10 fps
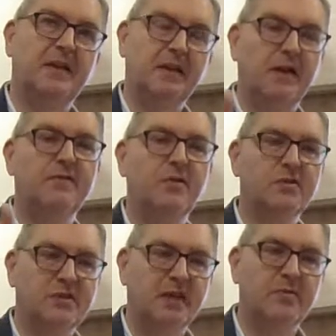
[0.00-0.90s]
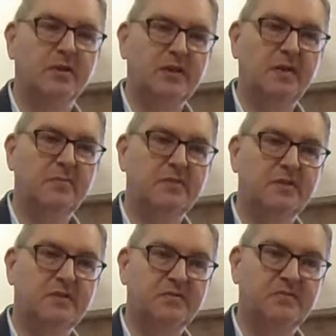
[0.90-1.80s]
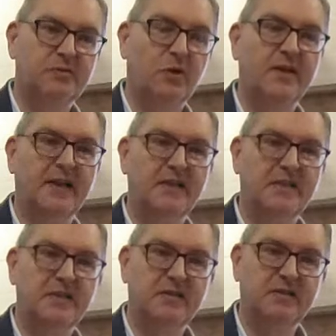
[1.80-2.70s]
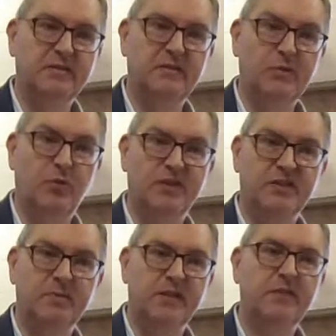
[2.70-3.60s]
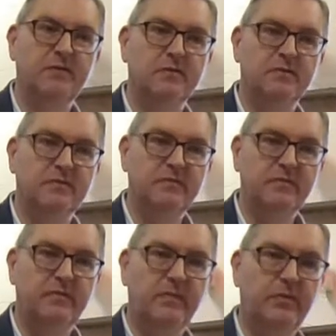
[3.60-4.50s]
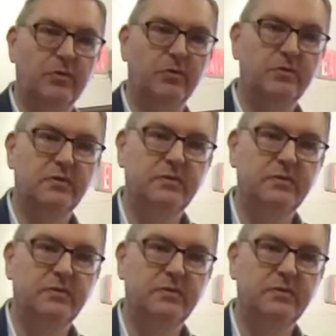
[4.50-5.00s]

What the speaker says: lifelong celibate comes quite late in Western medieval thought.